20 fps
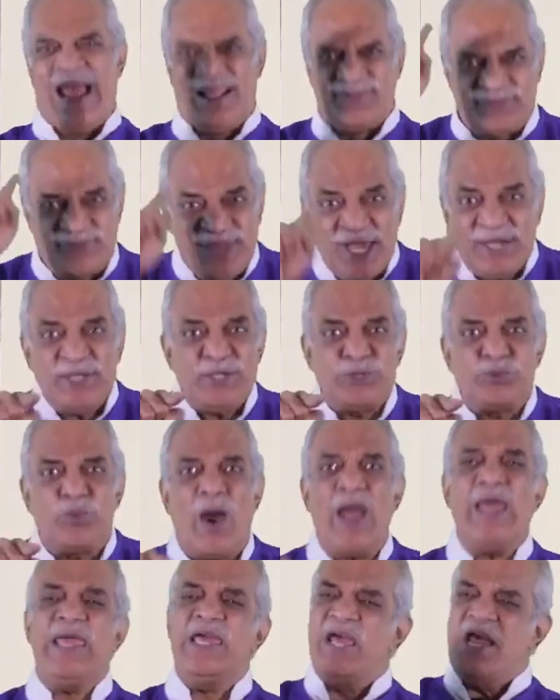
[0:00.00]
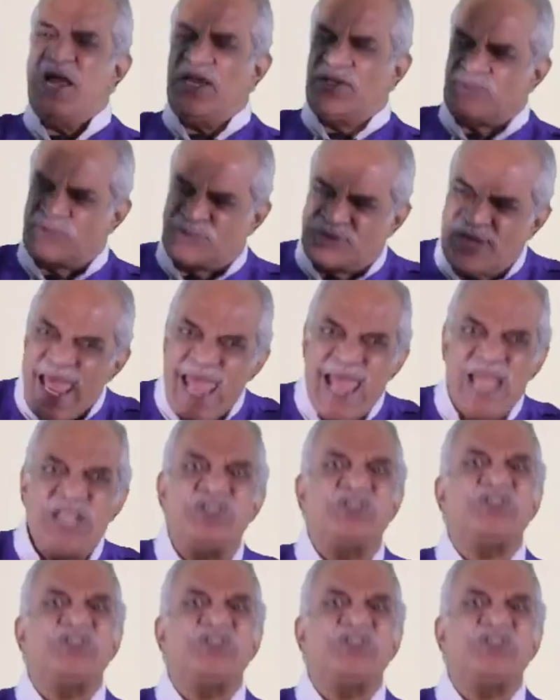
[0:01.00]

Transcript: And that is why their